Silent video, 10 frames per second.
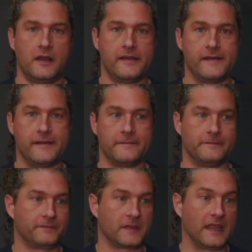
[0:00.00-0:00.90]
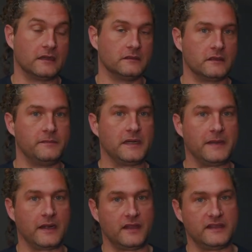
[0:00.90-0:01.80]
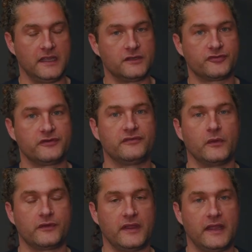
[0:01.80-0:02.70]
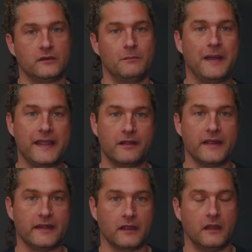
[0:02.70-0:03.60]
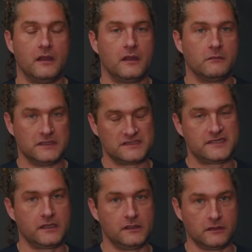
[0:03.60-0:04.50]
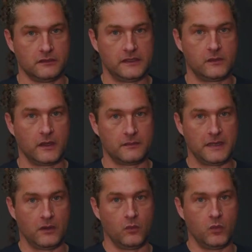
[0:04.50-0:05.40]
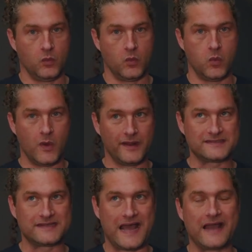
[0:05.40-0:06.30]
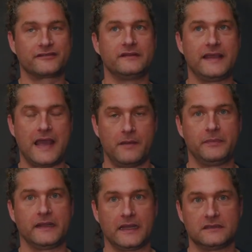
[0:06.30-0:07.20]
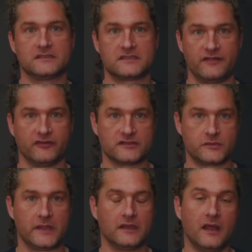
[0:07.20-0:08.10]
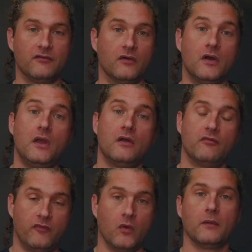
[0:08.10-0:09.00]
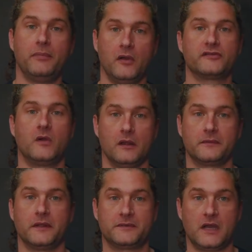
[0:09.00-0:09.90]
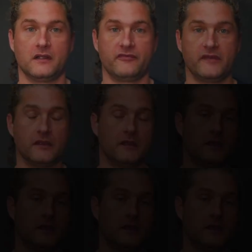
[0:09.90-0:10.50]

and a little bit about how the industry is going to handle migrating. But let's take a look really quick about what's actually happening at the cipher suite level for post-quantum cryptography.